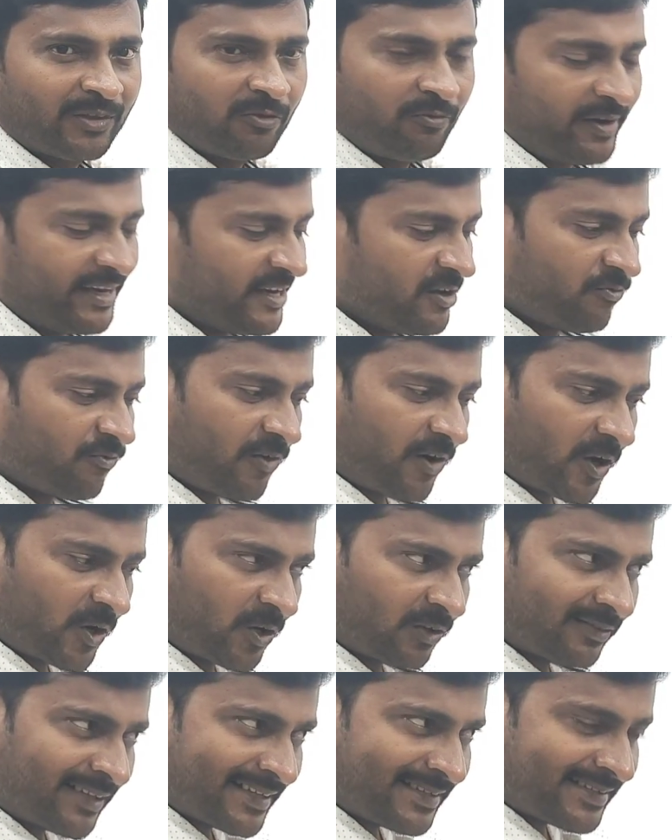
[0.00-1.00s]
when you
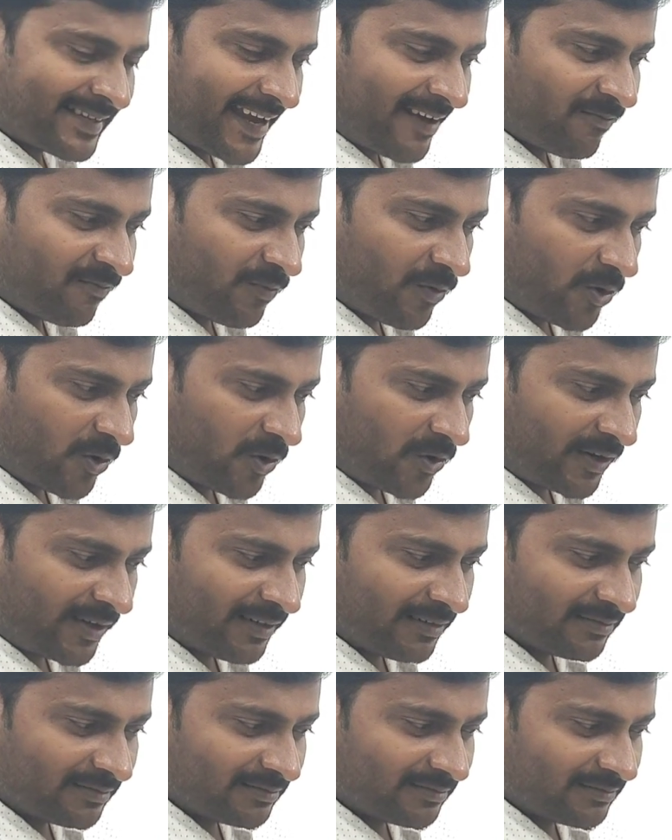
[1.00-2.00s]
follow the same
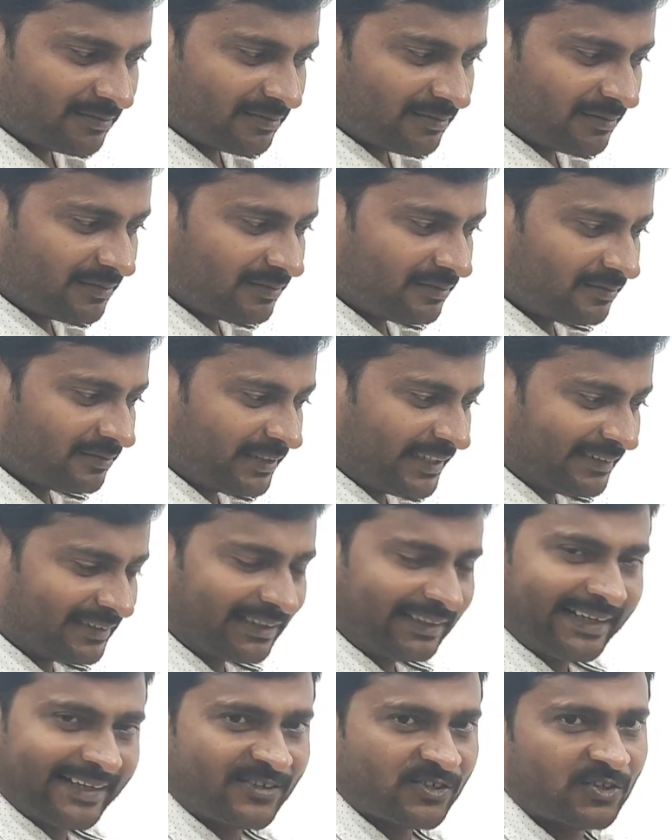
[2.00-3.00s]
word in
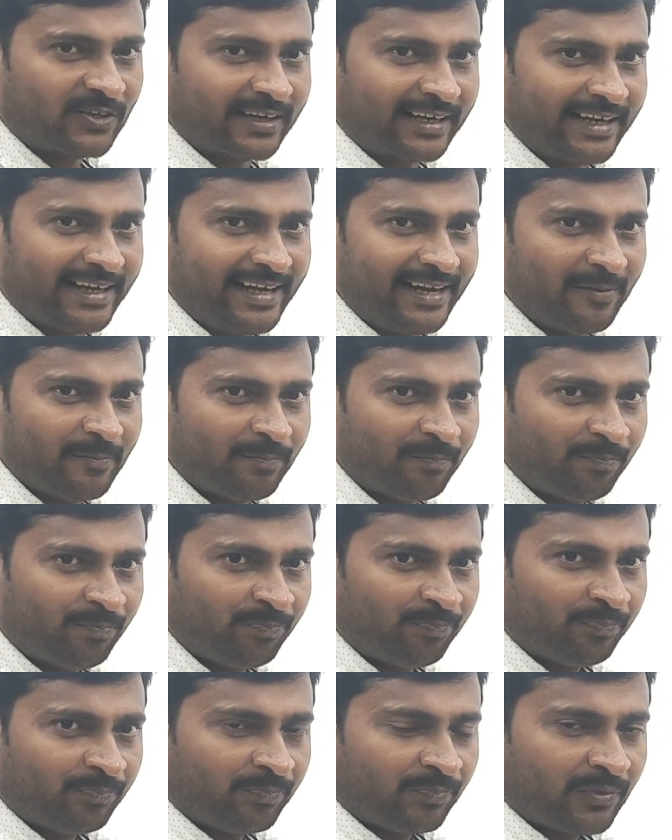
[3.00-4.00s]
the dictionary,
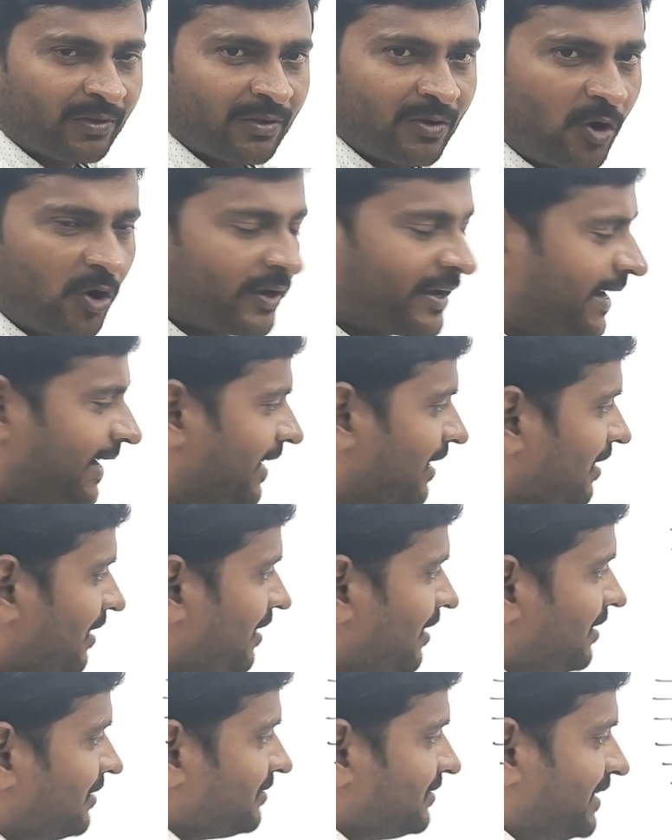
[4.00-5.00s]
okay,
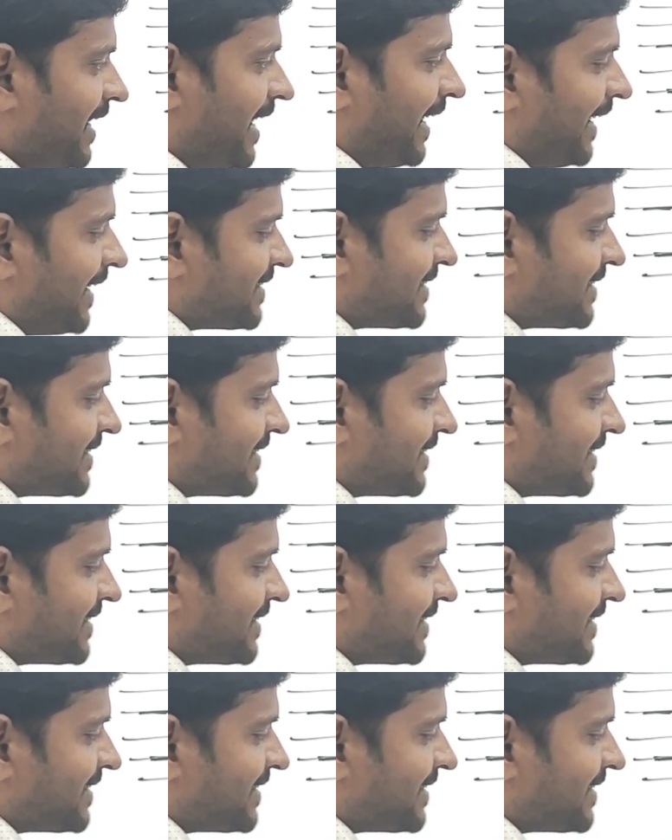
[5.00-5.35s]
there